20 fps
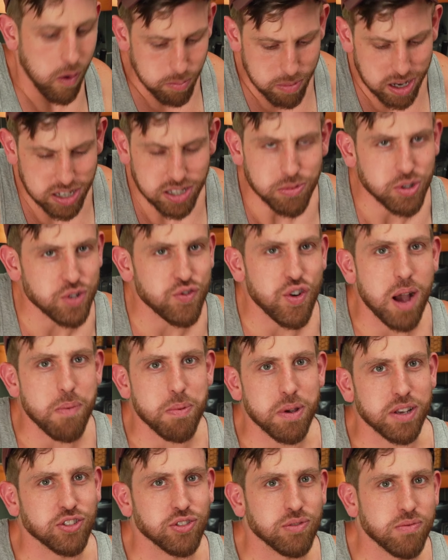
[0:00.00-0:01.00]
make some
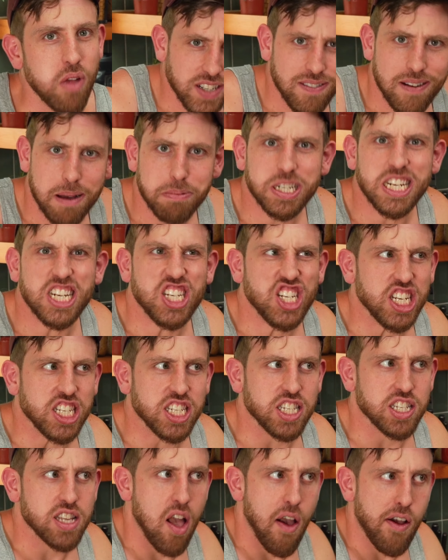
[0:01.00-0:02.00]
Ćevapis.
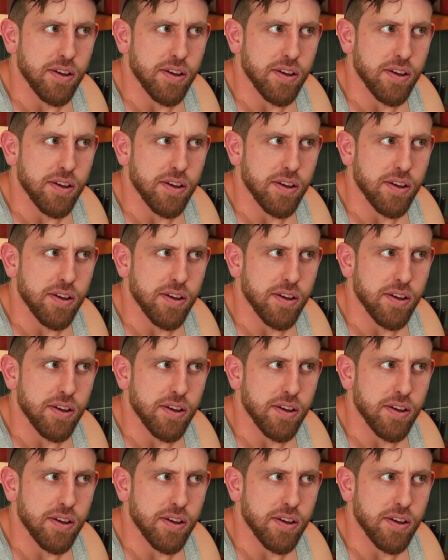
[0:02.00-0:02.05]
Ćevapčićis.